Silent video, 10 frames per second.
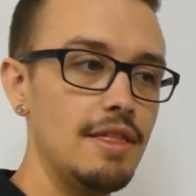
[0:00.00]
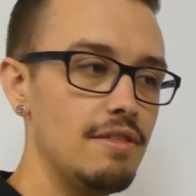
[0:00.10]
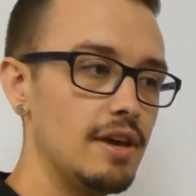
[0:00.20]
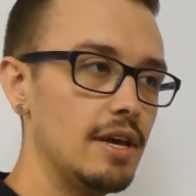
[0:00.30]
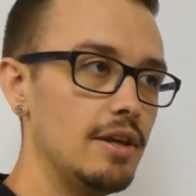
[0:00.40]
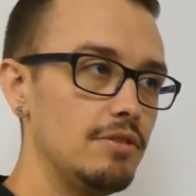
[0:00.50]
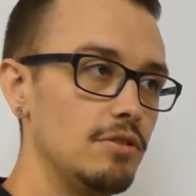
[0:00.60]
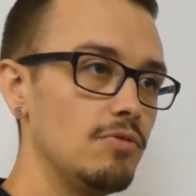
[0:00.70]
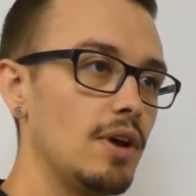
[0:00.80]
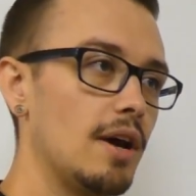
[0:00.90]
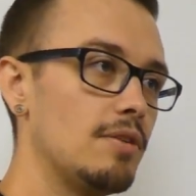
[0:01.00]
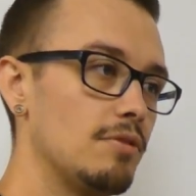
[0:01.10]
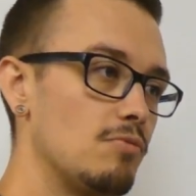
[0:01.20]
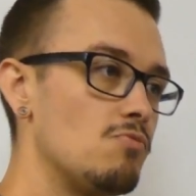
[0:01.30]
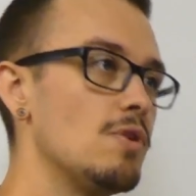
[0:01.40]
then you've got
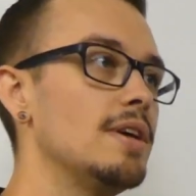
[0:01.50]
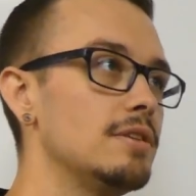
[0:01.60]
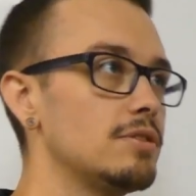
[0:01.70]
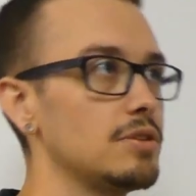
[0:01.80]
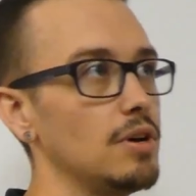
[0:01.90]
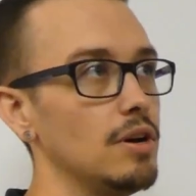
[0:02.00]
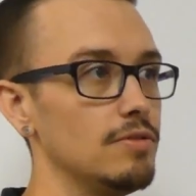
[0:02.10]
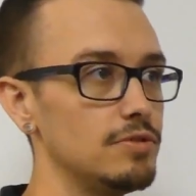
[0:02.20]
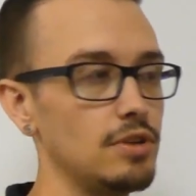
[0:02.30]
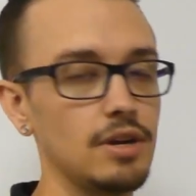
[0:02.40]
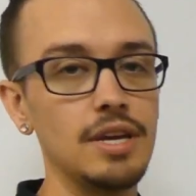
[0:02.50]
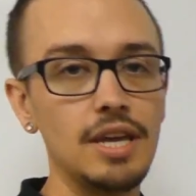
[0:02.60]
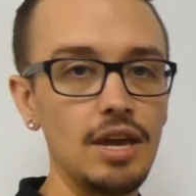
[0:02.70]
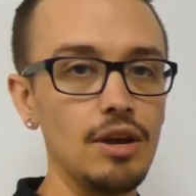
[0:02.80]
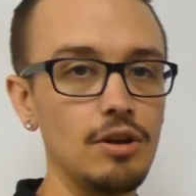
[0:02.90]
the risk of
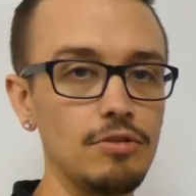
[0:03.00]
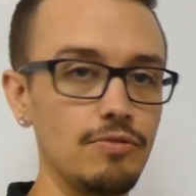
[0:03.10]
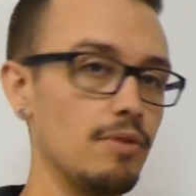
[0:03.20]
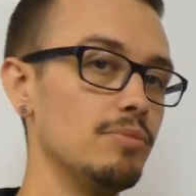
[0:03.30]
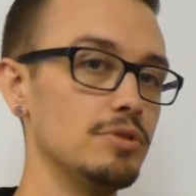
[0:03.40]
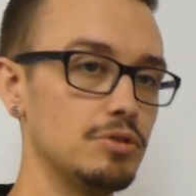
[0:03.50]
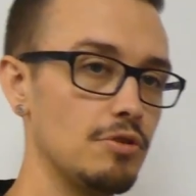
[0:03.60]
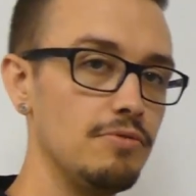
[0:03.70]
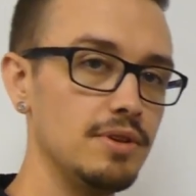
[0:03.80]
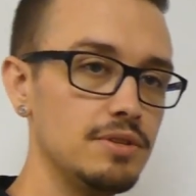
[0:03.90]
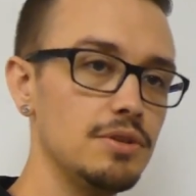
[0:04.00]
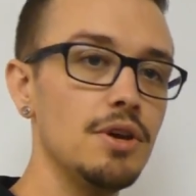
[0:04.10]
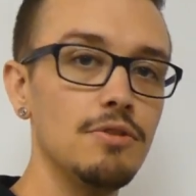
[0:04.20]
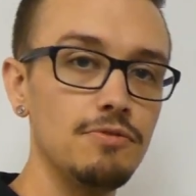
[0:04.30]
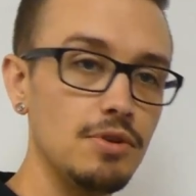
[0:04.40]
sucking air from the surface
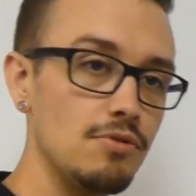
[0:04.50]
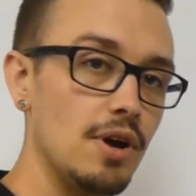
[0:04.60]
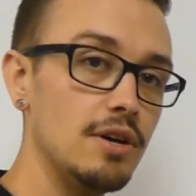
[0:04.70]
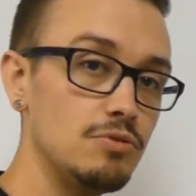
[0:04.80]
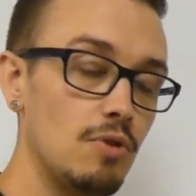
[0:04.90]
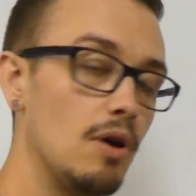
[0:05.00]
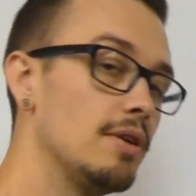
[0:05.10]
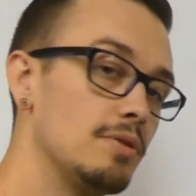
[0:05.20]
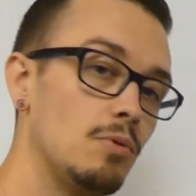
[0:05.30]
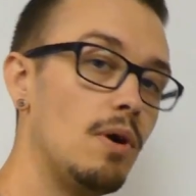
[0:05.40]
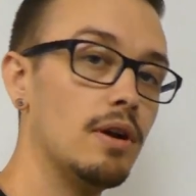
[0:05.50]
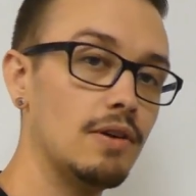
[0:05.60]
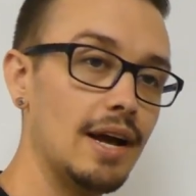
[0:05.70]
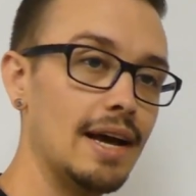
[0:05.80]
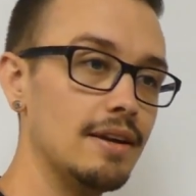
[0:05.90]
if you're not drawing the
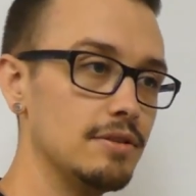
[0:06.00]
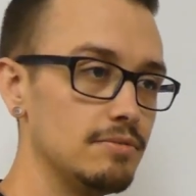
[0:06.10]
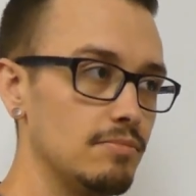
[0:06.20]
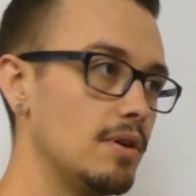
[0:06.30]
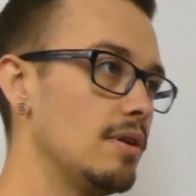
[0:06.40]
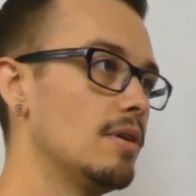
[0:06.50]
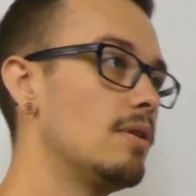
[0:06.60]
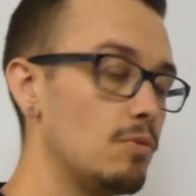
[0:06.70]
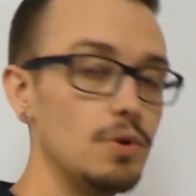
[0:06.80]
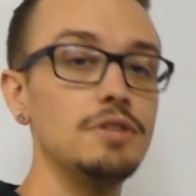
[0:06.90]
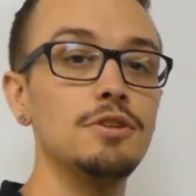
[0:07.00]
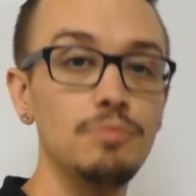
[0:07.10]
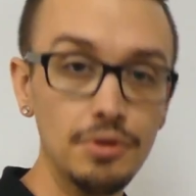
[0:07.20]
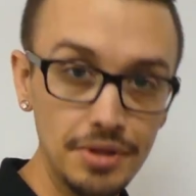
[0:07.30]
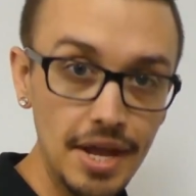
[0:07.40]
water at a, a
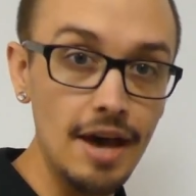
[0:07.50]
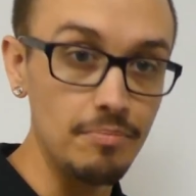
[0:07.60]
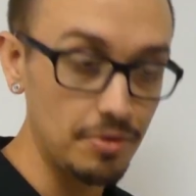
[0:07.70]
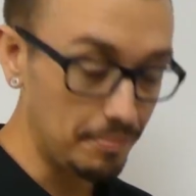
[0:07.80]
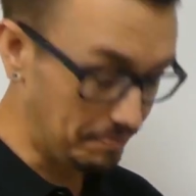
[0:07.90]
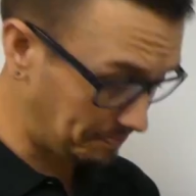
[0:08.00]
reasonable depth.